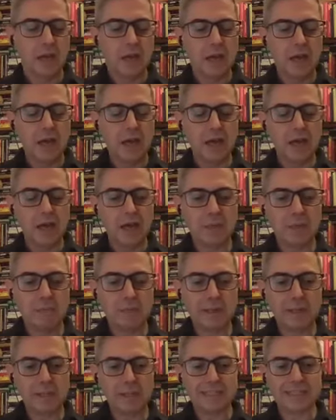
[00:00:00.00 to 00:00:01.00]

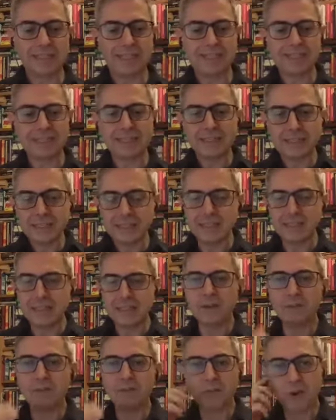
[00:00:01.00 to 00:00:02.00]
But
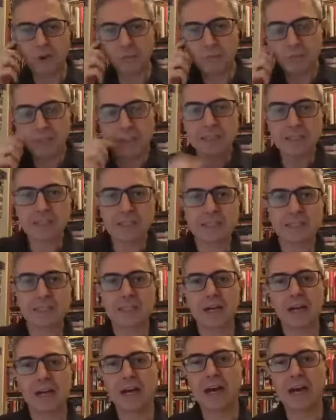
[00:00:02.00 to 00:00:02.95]
starting from this